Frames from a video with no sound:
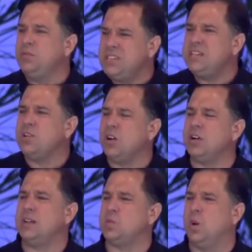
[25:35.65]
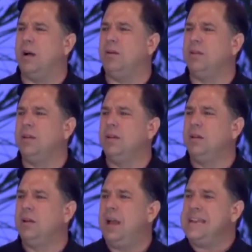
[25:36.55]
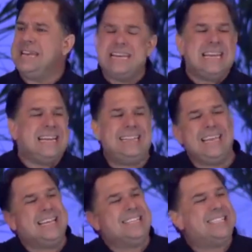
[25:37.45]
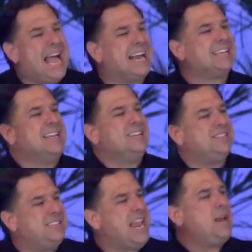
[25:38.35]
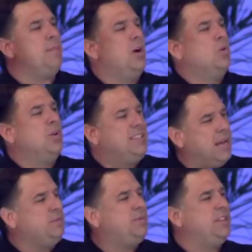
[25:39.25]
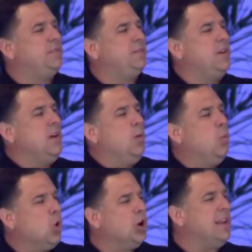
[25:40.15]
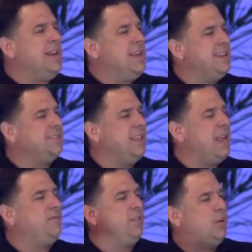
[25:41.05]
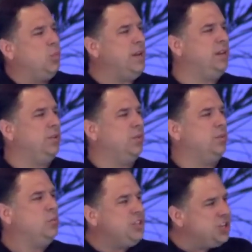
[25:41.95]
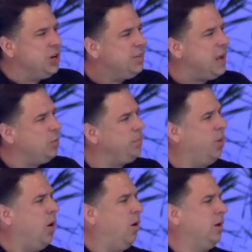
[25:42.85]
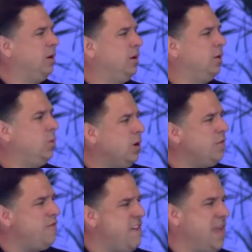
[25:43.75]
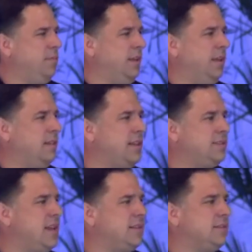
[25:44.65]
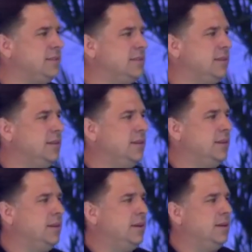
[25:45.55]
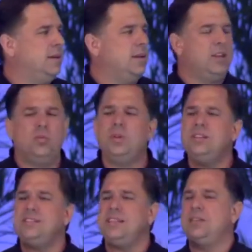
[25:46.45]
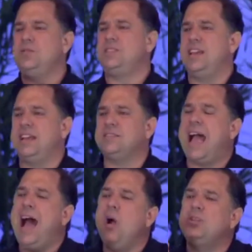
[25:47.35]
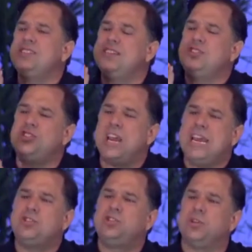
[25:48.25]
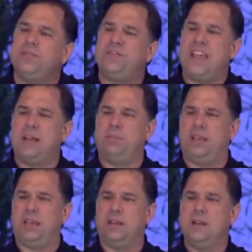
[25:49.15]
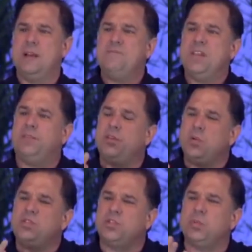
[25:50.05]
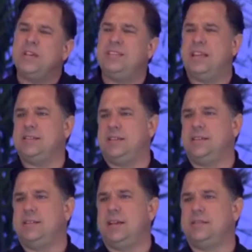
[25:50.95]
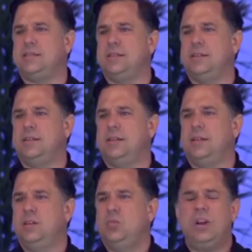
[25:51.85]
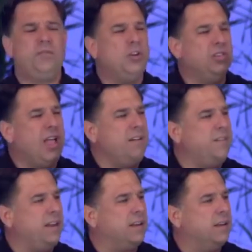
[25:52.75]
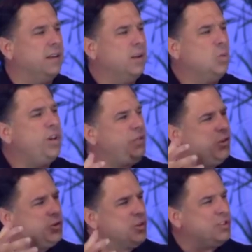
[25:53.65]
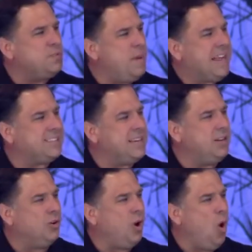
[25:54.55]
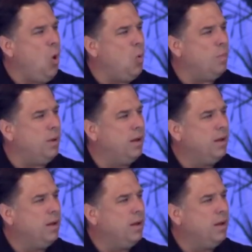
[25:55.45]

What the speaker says: It was his heart as well. And he needed the exact same redemptive work in his life that we do. We share that with Paul. We are a family in that sense. You really see those things. How does it change your family if those three things exist? What if you're loving? What if there's respect in your home?